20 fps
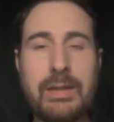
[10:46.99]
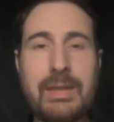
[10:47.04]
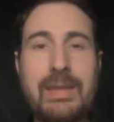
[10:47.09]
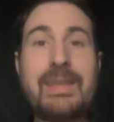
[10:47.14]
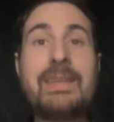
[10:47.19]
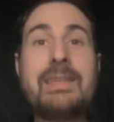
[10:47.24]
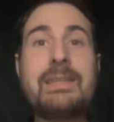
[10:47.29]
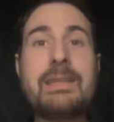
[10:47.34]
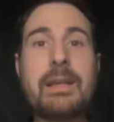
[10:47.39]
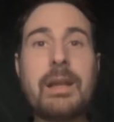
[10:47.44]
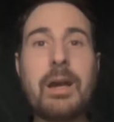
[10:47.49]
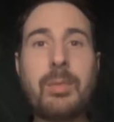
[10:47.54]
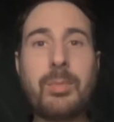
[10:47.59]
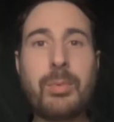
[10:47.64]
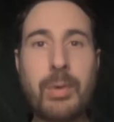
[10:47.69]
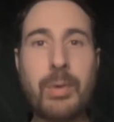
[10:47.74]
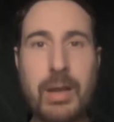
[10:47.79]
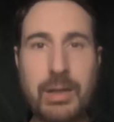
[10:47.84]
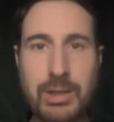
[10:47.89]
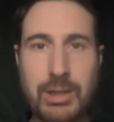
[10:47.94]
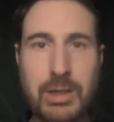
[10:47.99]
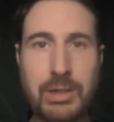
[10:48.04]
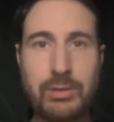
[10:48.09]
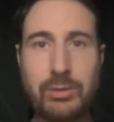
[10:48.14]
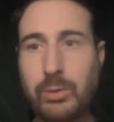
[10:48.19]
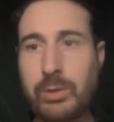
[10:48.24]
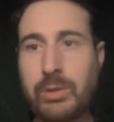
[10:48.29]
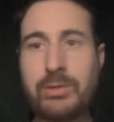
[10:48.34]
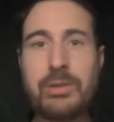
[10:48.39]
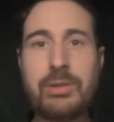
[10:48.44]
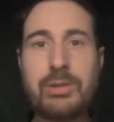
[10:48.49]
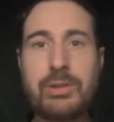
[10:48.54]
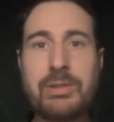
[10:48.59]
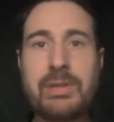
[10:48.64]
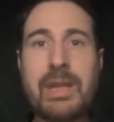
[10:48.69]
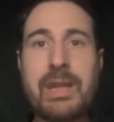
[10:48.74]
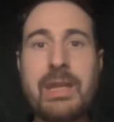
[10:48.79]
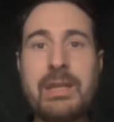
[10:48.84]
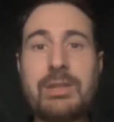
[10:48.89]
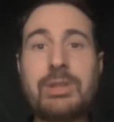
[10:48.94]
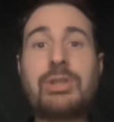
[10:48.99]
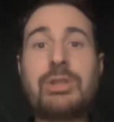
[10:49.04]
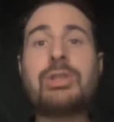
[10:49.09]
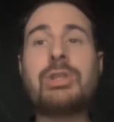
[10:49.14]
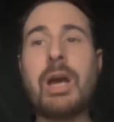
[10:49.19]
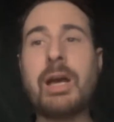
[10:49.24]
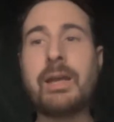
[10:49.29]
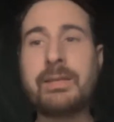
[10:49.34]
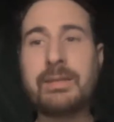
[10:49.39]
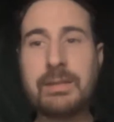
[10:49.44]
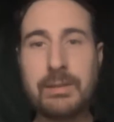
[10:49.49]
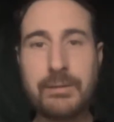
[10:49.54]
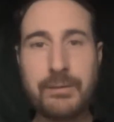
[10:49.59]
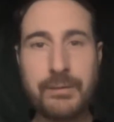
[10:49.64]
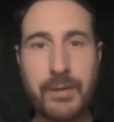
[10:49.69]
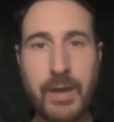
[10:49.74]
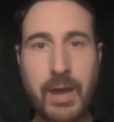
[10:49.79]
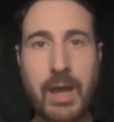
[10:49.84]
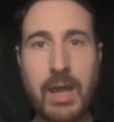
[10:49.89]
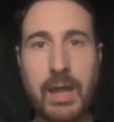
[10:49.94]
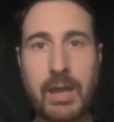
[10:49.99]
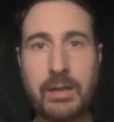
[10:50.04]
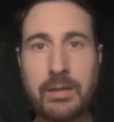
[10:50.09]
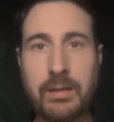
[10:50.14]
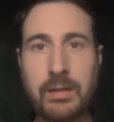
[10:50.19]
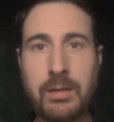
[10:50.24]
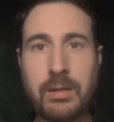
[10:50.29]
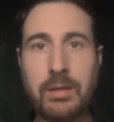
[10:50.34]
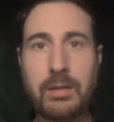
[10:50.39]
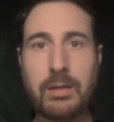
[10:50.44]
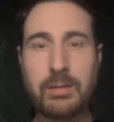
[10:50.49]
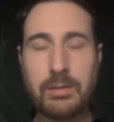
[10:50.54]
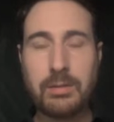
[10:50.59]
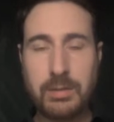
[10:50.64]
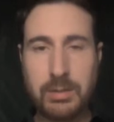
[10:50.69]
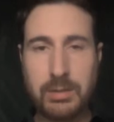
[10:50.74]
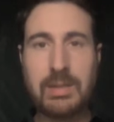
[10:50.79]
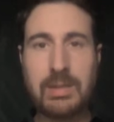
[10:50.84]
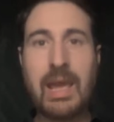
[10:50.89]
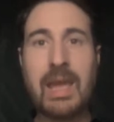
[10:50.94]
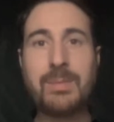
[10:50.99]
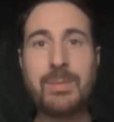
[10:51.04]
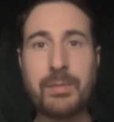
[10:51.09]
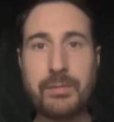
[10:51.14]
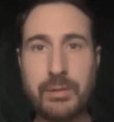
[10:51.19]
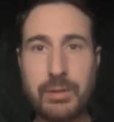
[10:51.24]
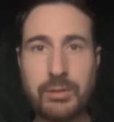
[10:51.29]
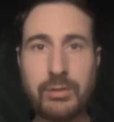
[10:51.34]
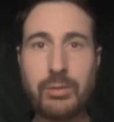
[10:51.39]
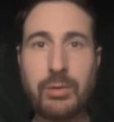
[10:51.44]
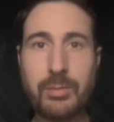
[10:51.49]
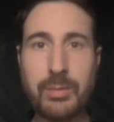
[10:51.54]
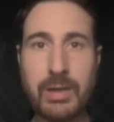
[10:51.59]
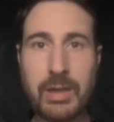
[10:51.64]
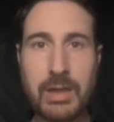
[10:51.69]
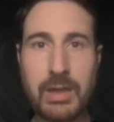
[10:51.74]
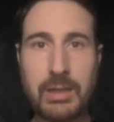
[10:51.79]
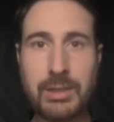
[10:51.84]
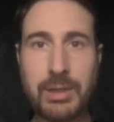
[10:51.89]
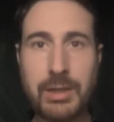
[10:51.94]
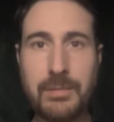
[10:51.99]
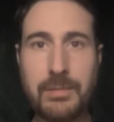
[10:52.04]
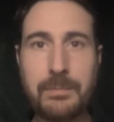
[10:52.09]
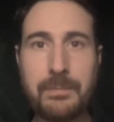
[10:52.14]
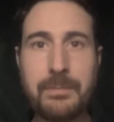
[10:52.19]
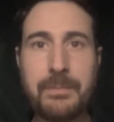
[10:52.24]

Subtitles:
is it a prejudice or is it just a justified type of discrimination?